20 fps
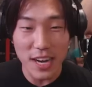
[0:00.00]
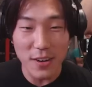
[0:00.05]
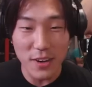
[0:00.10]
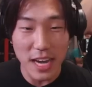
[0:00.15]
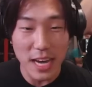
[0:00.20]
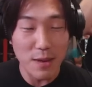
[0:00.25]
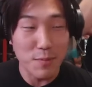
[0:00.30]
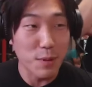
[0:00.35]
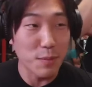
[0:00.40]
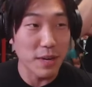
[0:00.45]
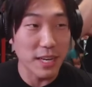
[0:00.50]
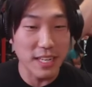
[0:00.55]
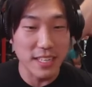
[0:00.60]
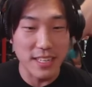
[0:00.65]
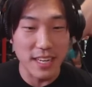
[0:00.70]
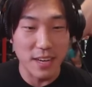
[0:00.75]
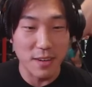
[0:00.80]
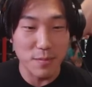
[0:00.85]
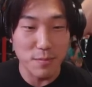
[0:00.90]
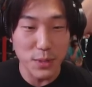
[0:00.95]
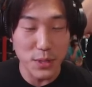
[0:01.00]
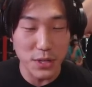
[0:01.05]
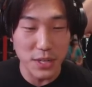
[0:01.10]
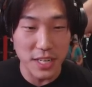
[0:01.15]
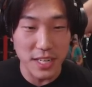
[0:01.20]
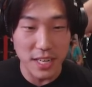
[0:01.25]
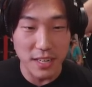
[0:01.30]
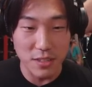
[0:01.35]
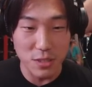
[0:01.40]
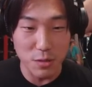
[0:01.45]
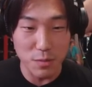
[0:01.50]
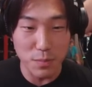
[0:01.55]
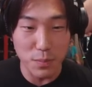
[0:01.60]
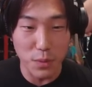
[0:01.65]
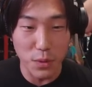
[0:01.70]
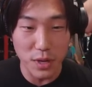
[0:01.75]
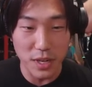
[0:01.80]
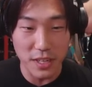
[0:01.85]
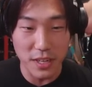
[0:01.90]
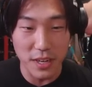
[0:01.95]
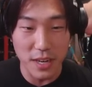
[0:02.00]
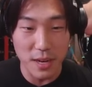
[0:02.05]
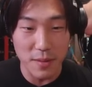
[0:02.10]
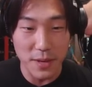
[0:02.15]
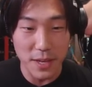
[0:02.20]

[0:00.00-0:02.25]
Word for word: okay, I put my gun down. Put your gun down. Don't point your gun at